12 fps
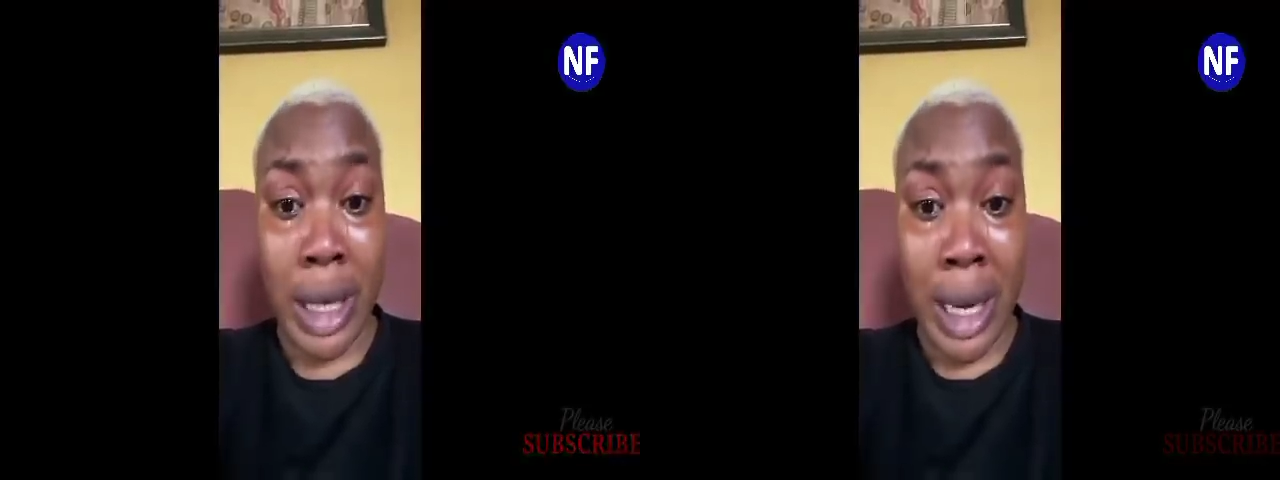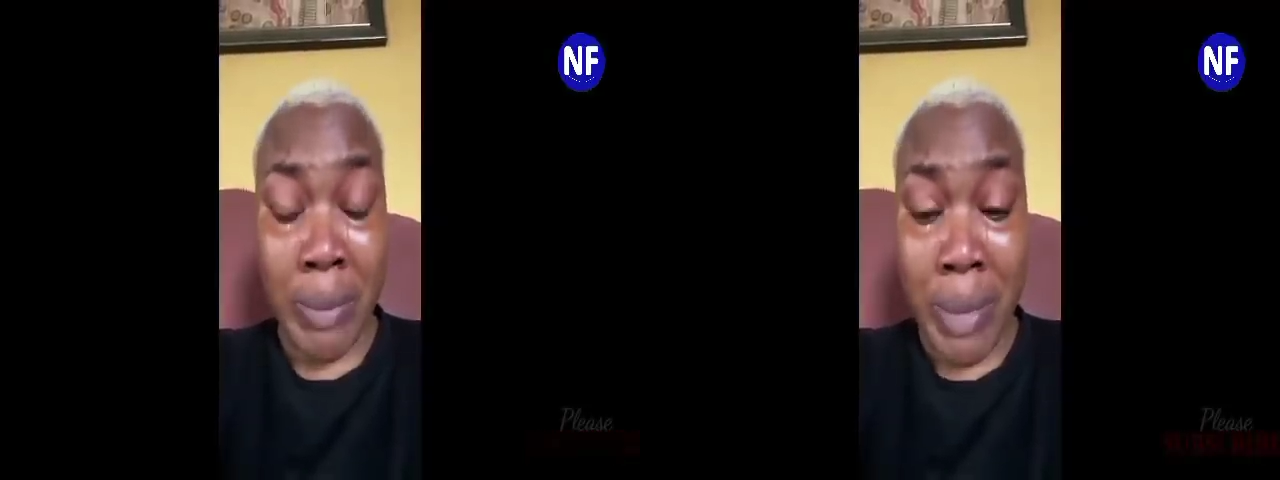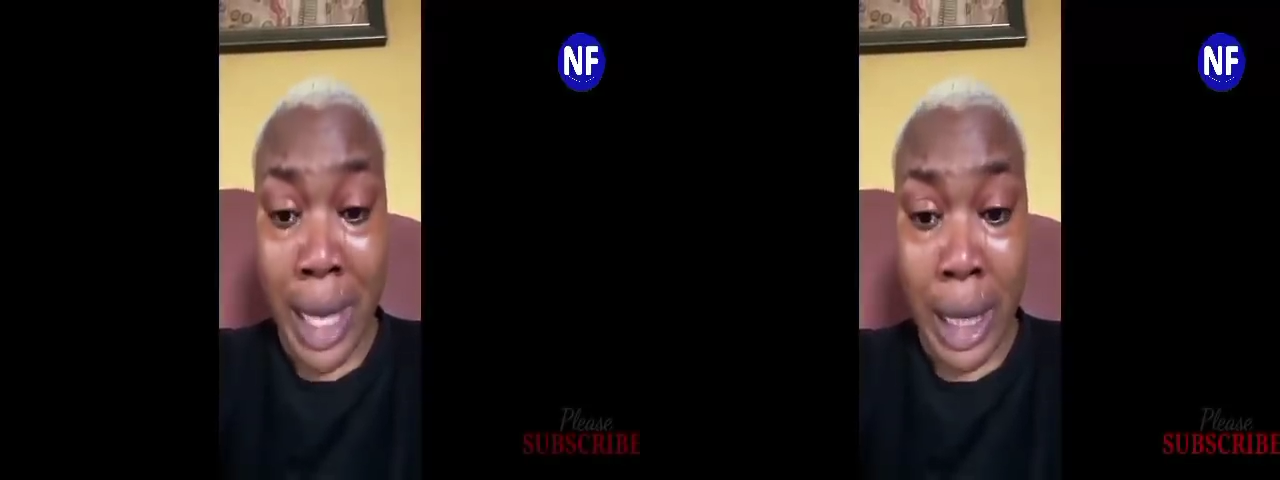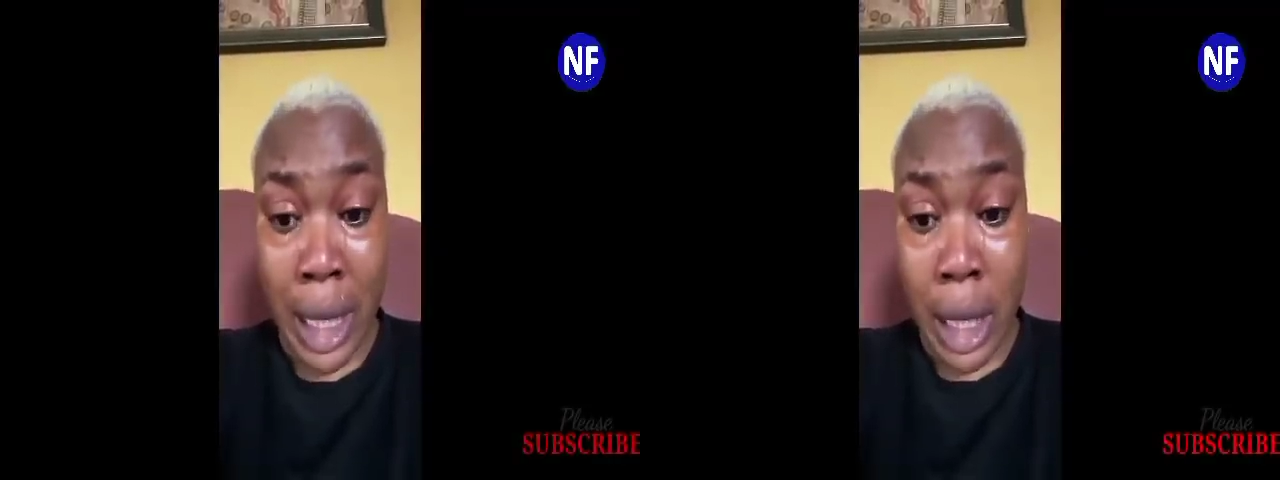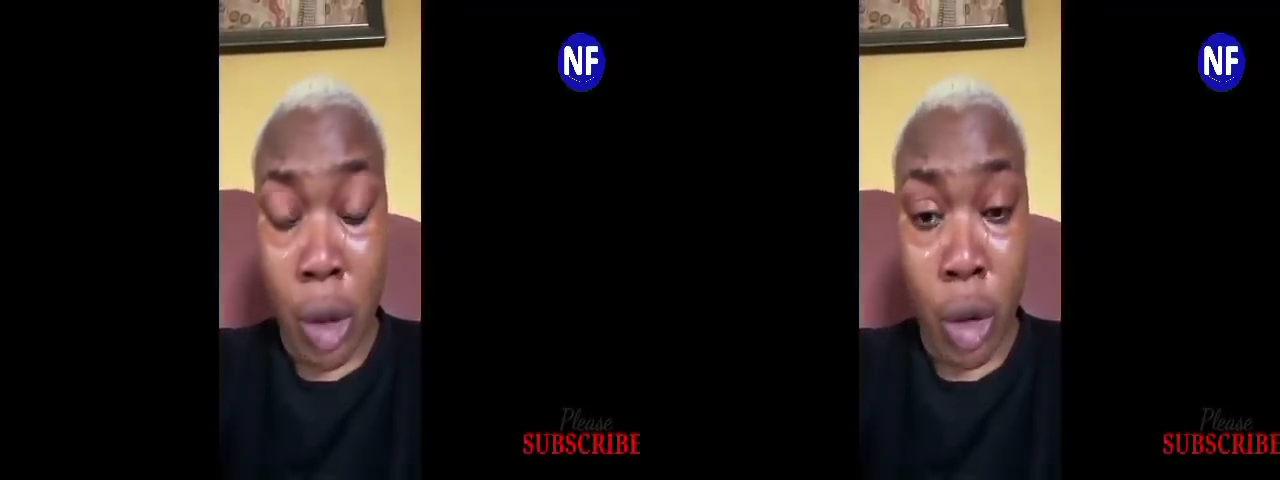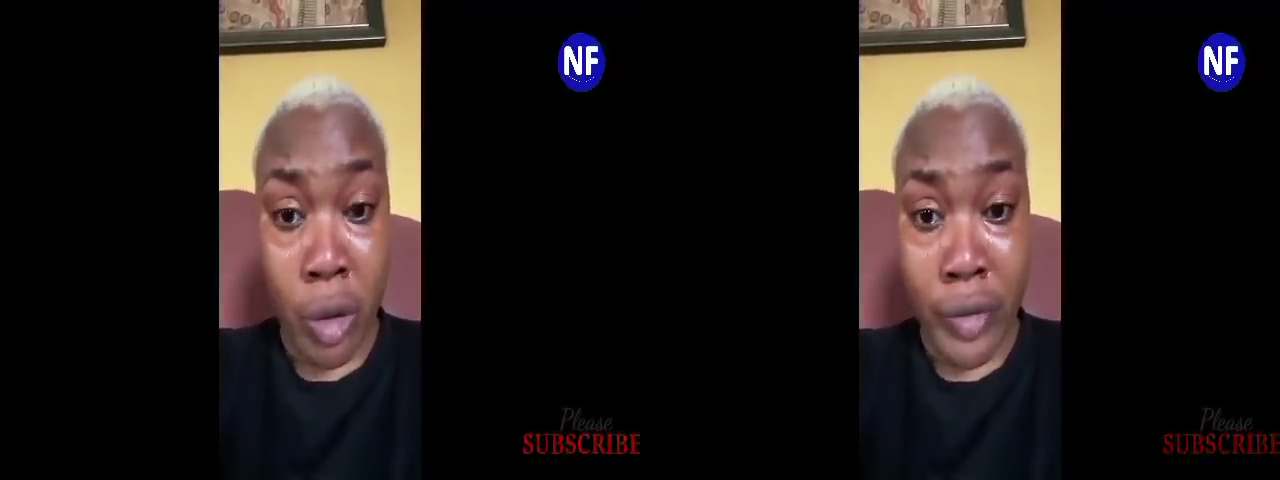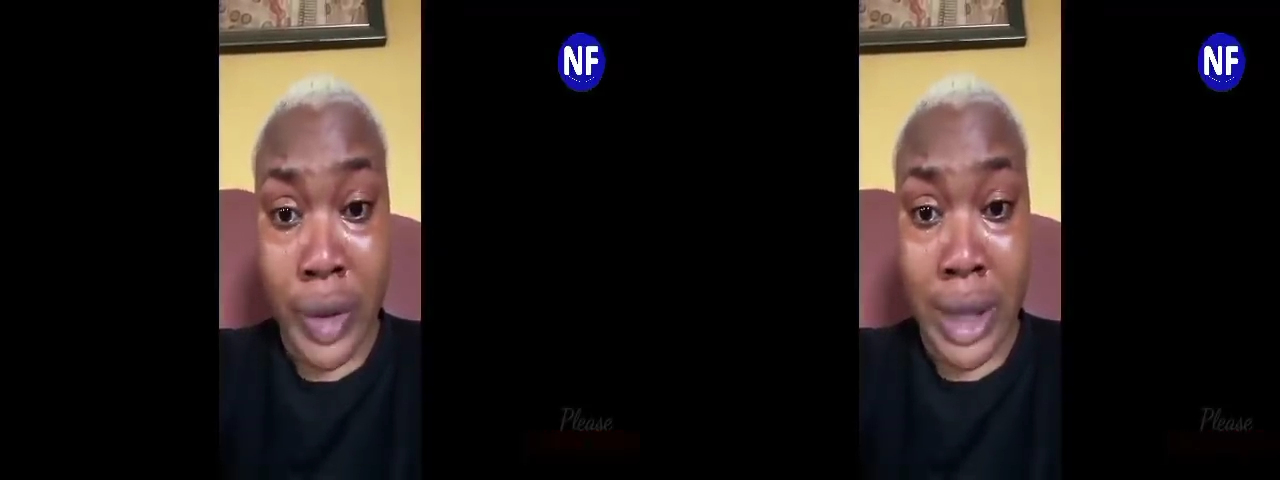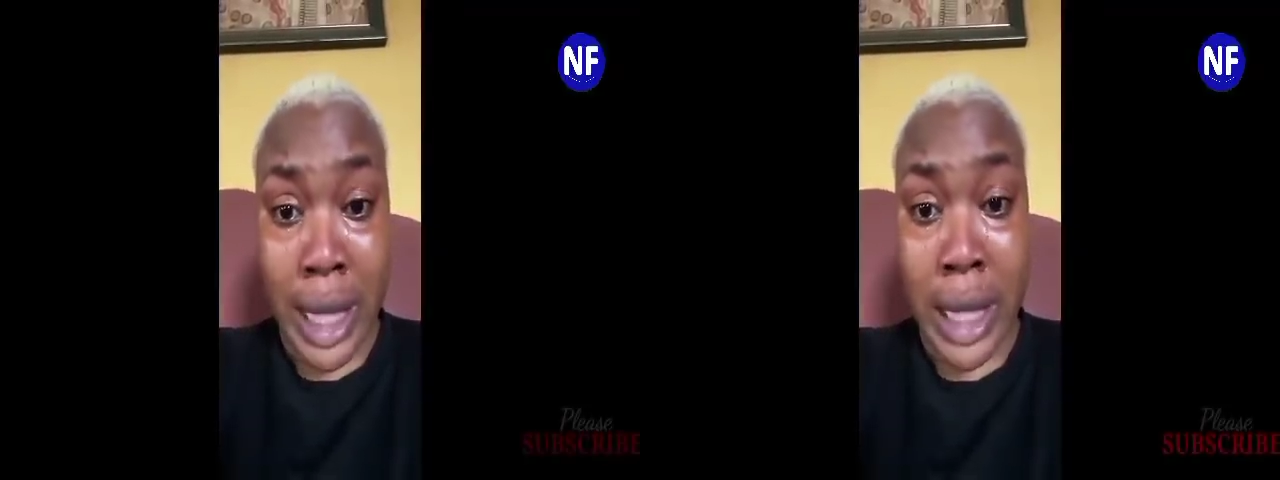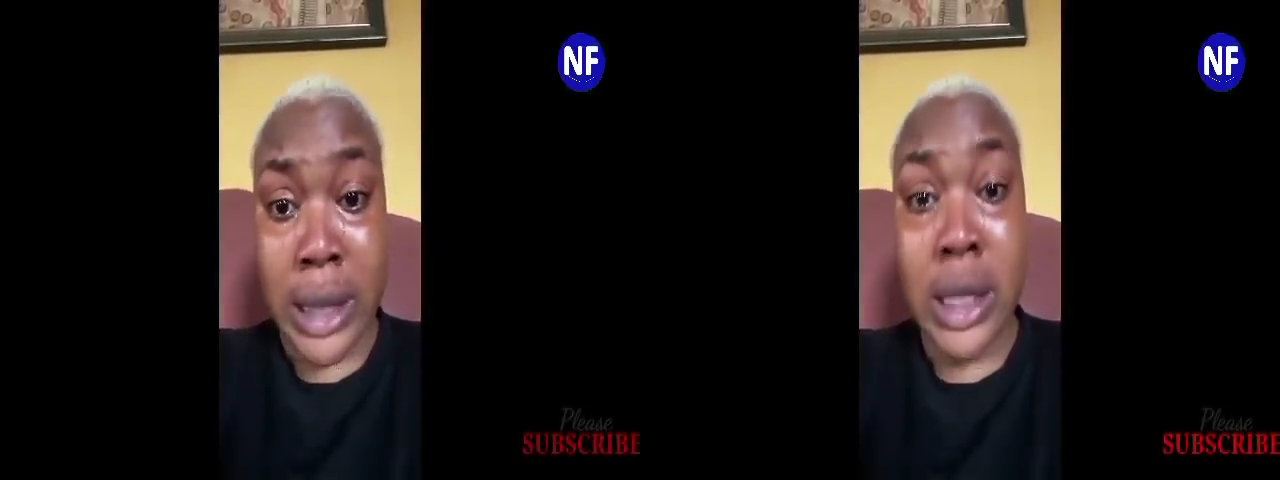can make a lot of
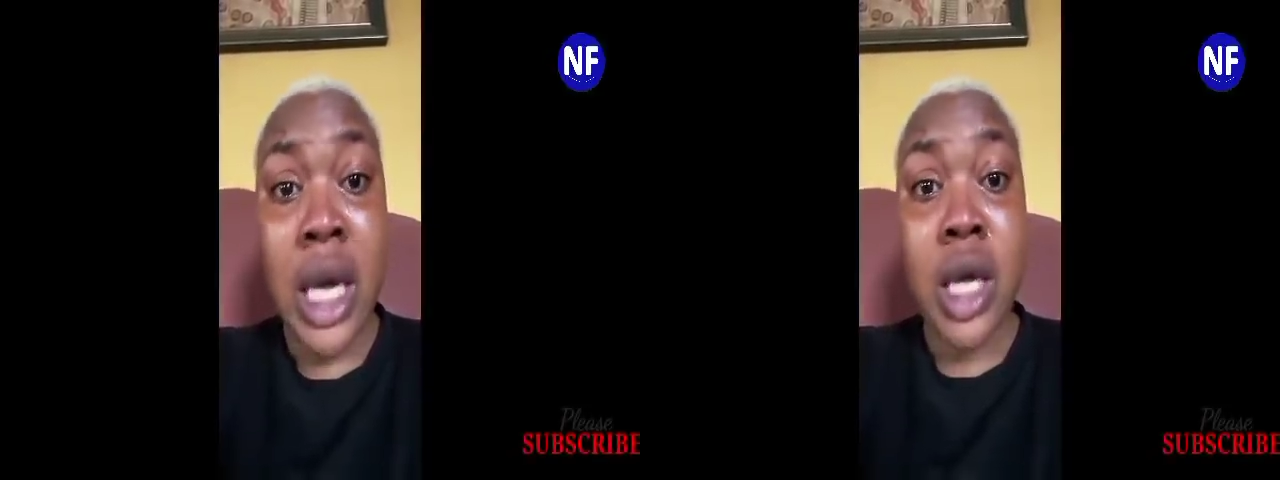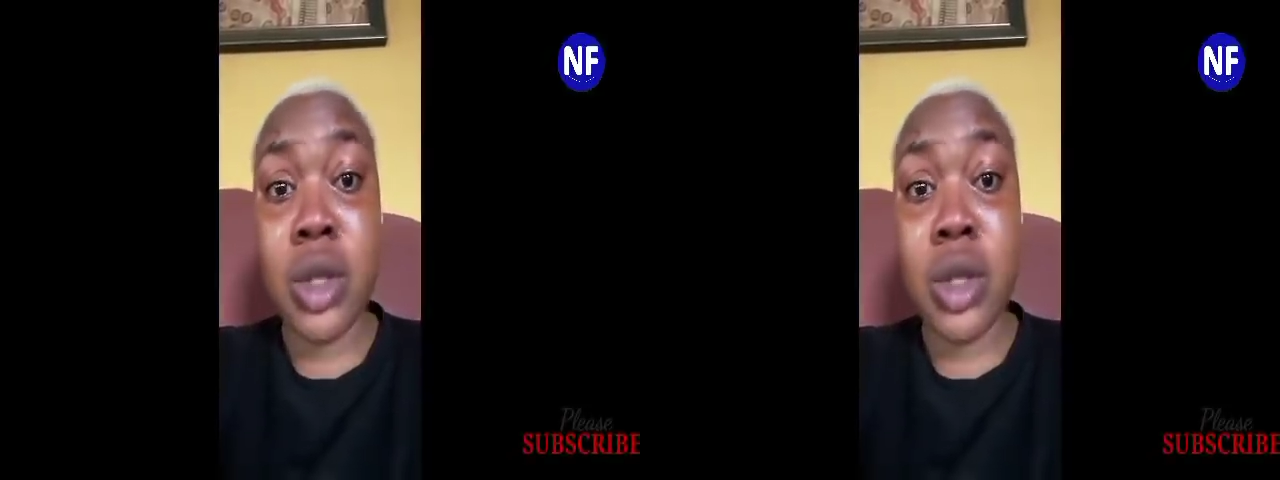sense.